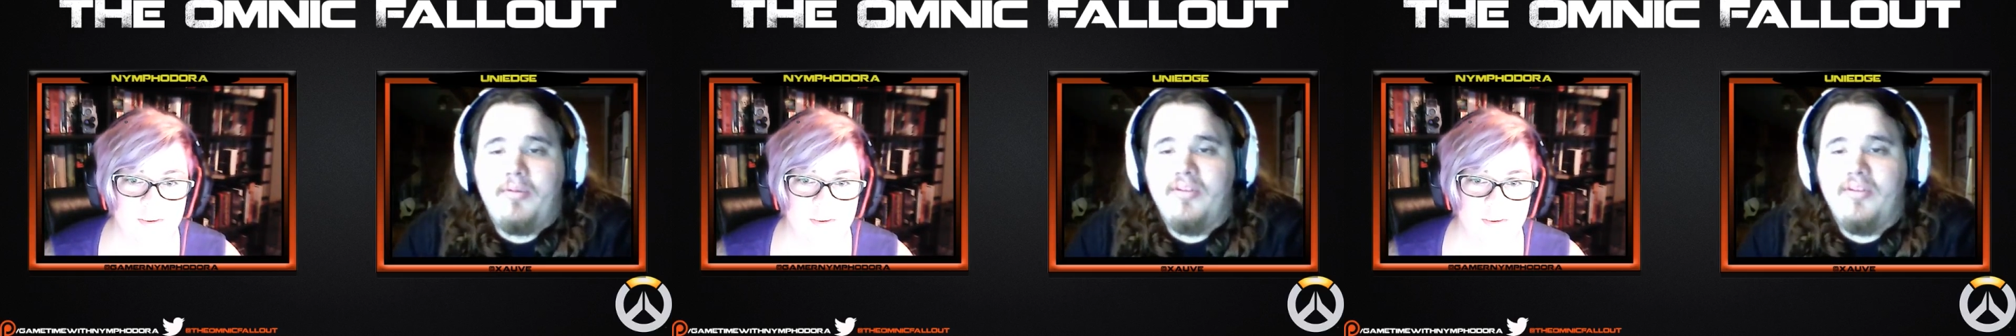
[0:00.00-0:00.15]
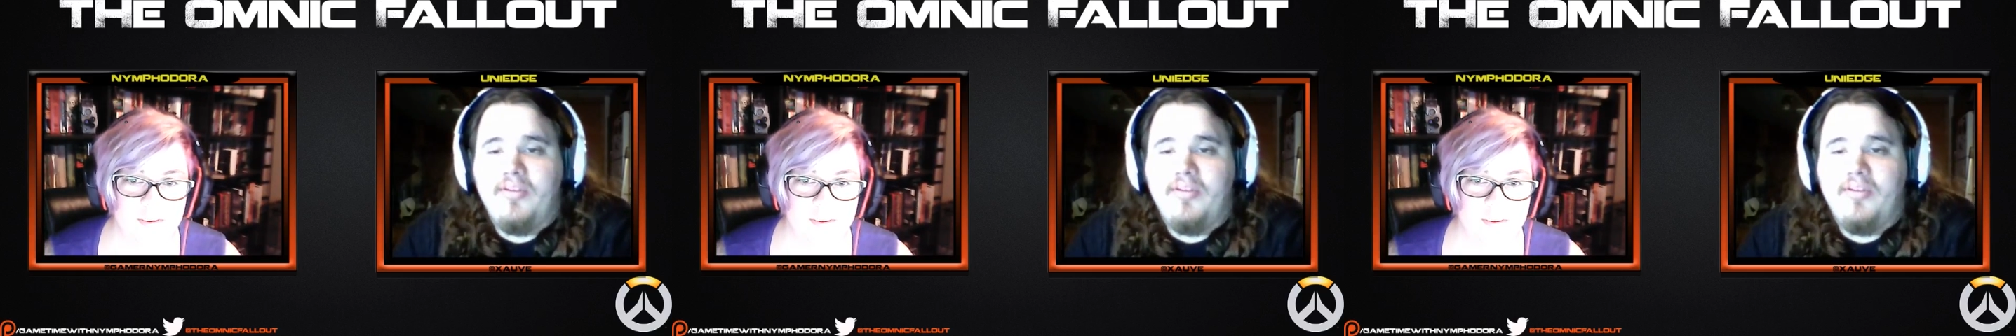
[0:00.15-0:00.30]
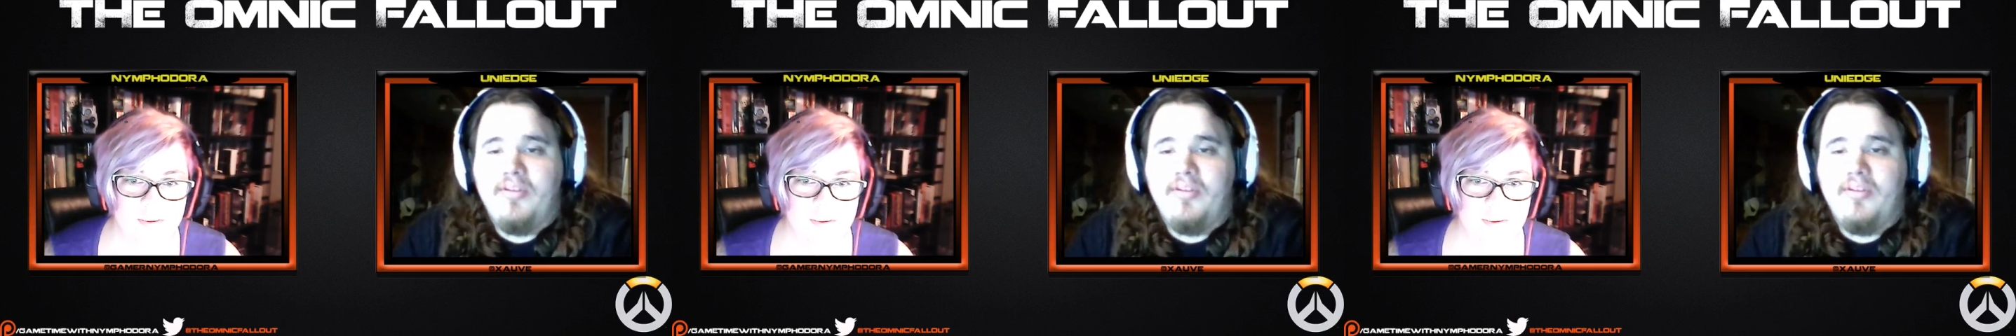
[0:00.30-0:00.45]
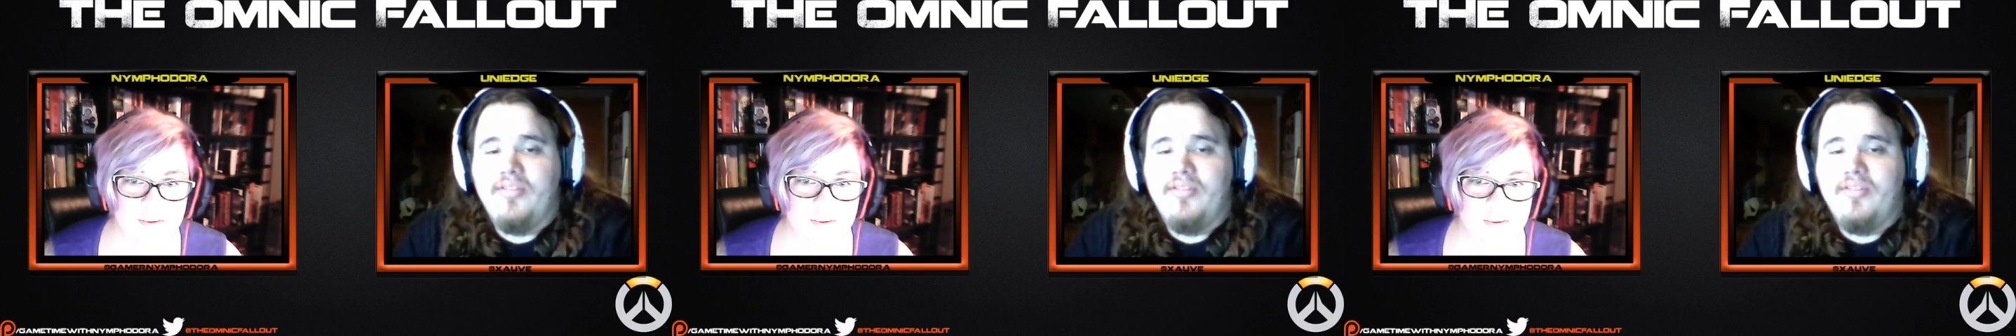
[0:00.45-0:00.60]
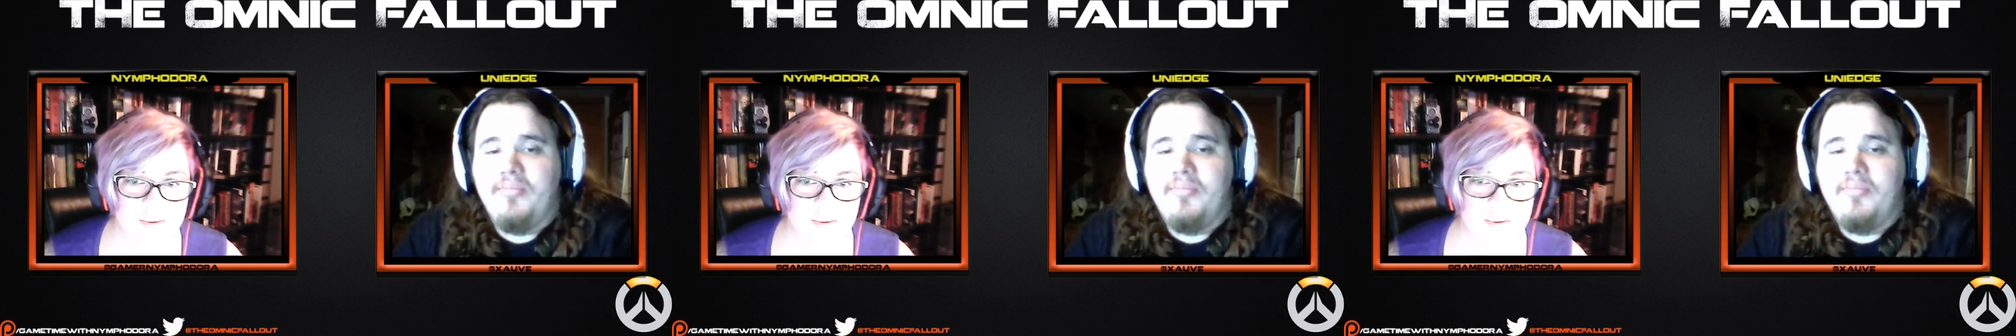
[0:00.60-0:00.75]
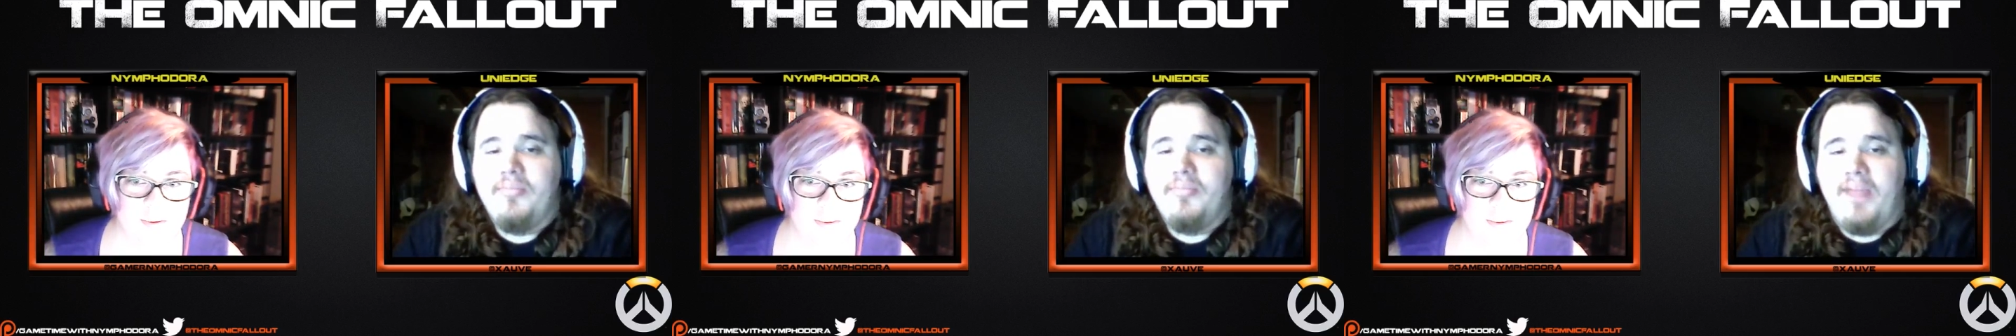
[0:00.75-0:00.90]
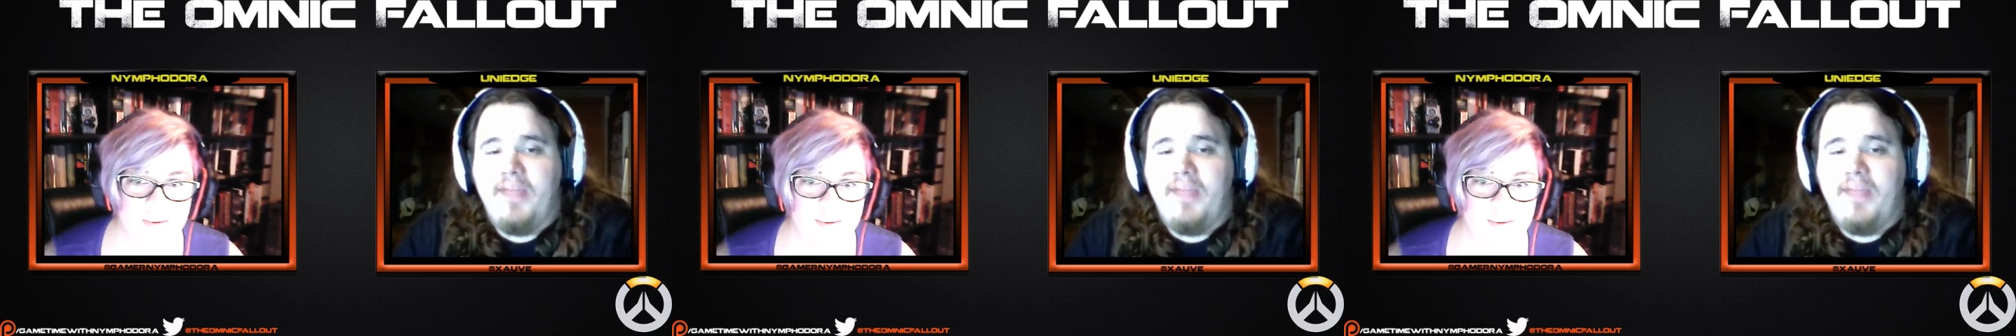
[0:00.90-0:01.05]
which is
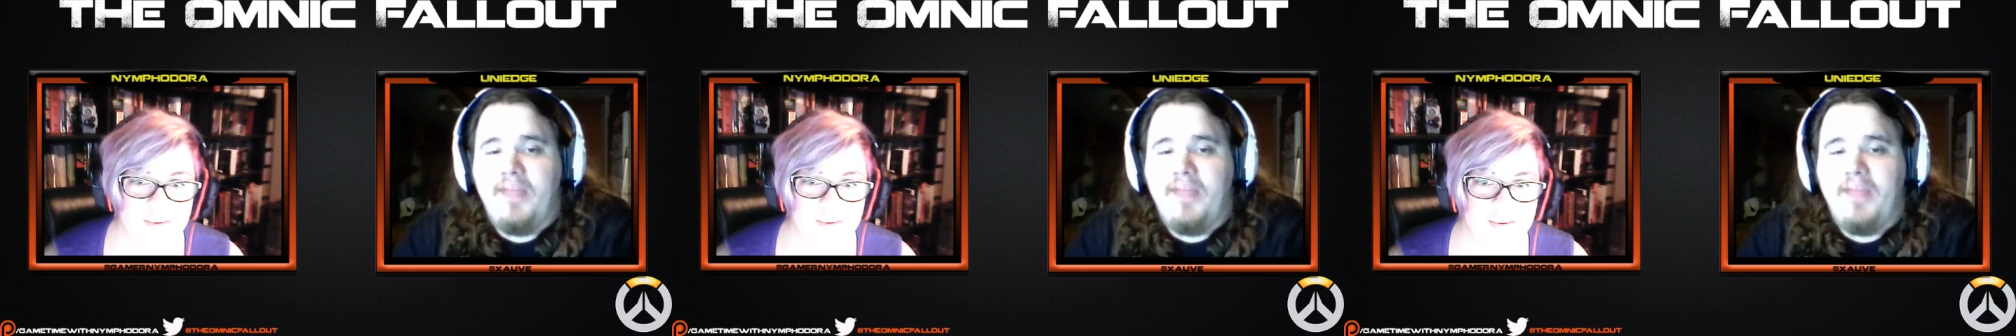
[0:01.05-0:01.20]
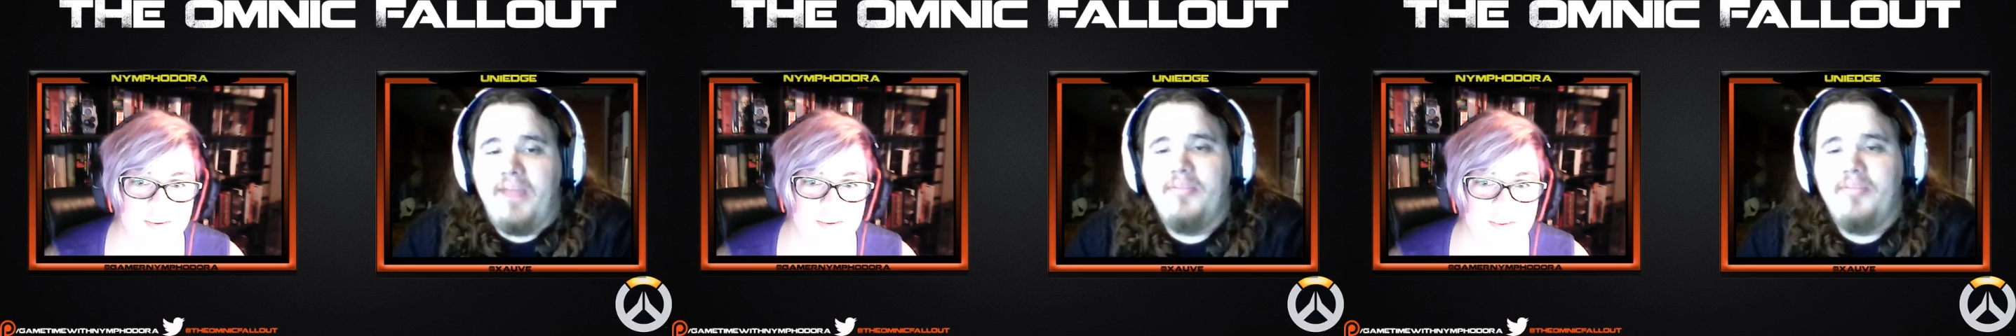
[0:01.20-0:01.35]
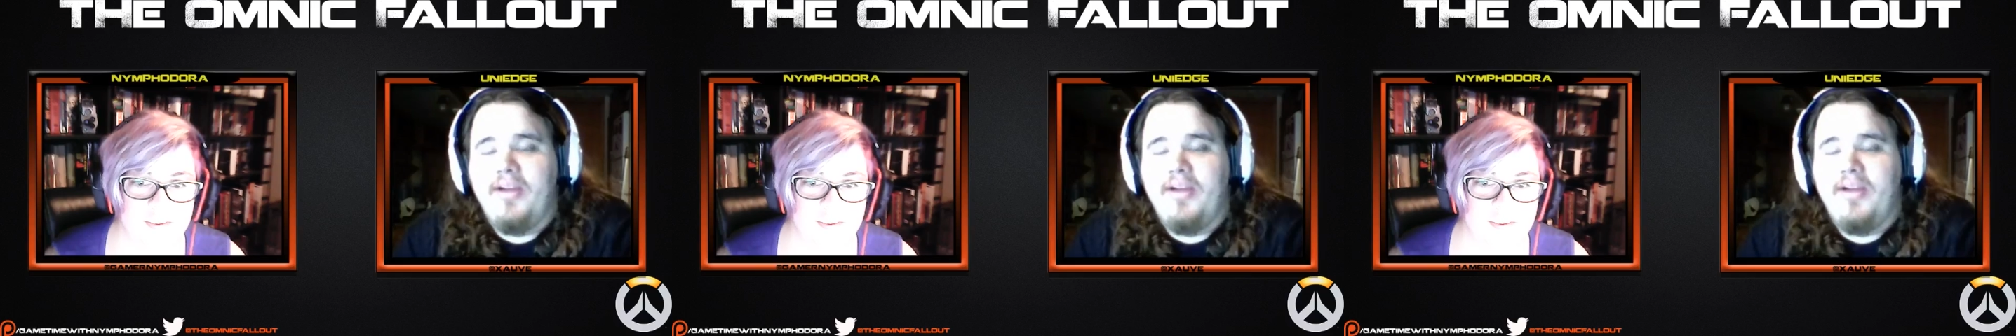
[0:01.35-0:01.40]
massive